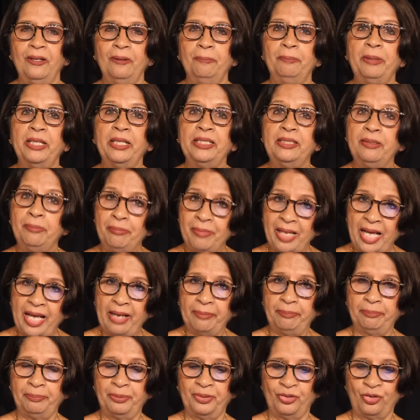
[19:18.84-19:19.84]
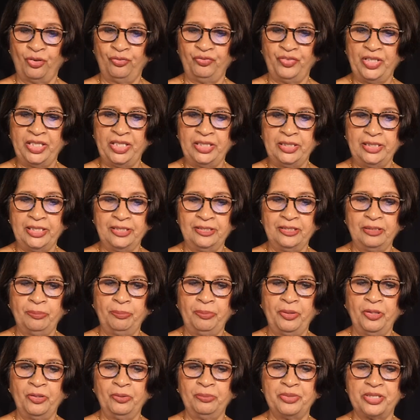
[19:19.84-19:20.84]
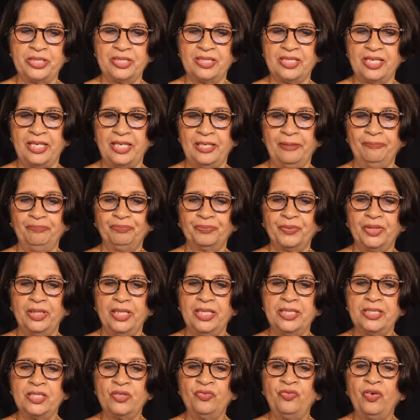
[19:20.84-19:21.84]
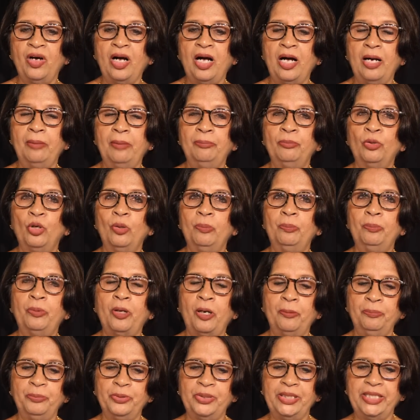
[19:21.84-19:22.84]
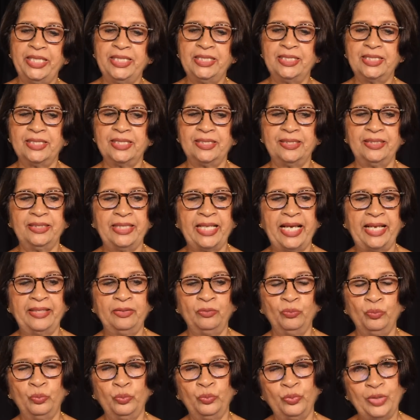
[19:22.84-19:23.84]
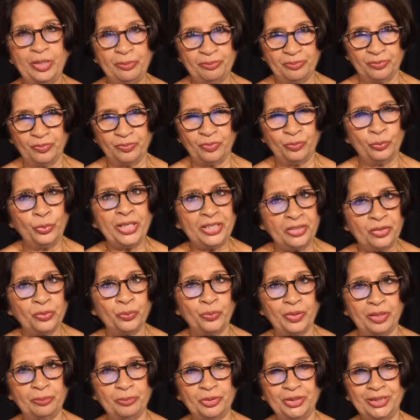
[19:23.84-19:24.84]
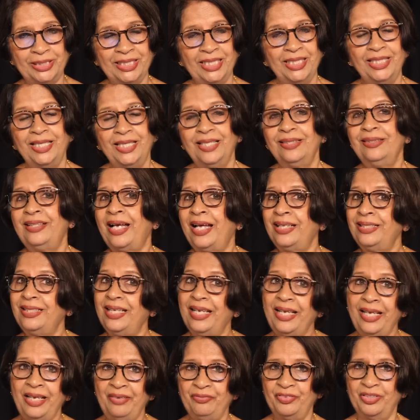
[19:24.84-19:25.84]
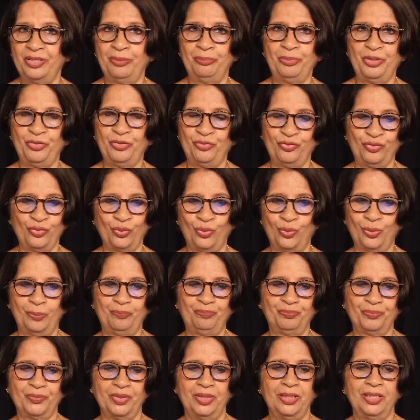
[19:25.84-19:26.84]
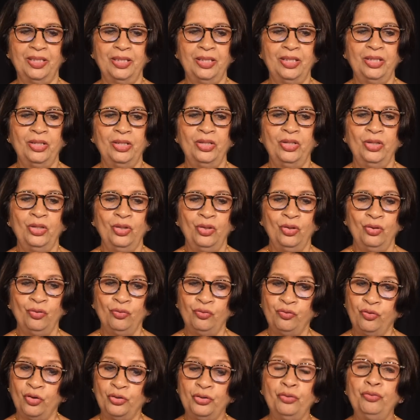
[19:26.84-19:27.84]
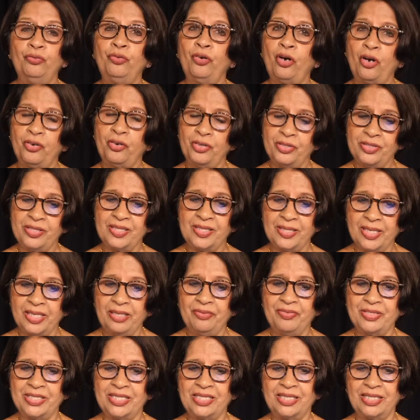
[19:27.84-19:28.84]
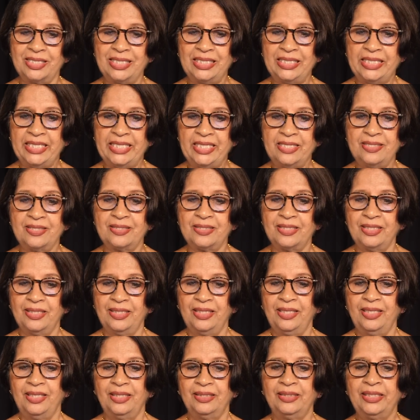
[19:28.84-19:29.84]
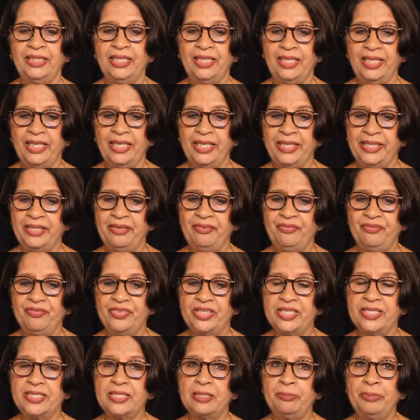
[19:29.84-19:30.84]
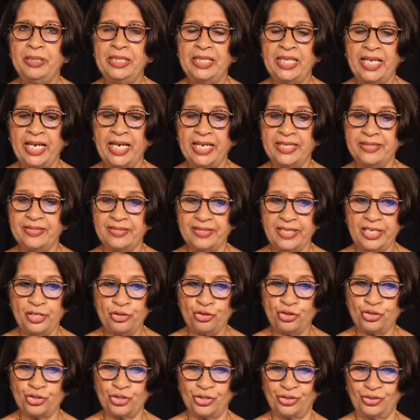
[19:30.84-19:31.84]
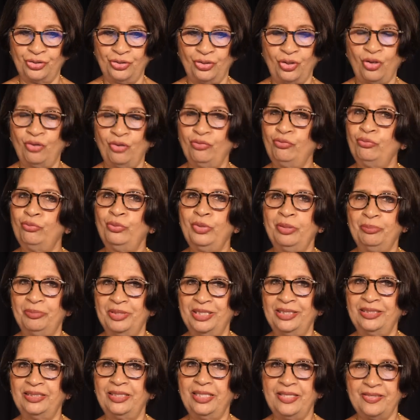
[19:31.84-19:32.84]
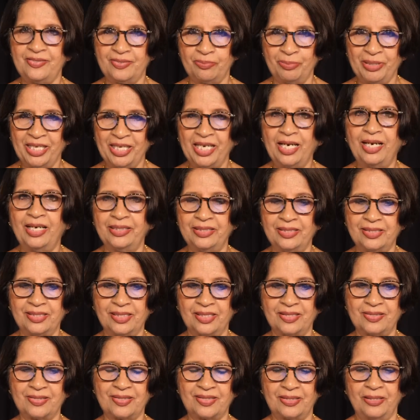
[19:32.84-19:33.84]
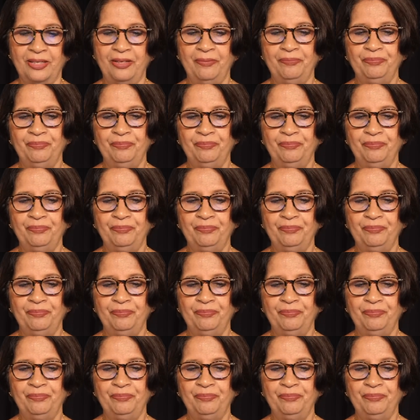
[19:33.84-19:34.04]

but the map of Indian diplomacy is far more populated with women than ever before. For the Foreign Service, at least, the invisibilization of women is behind us.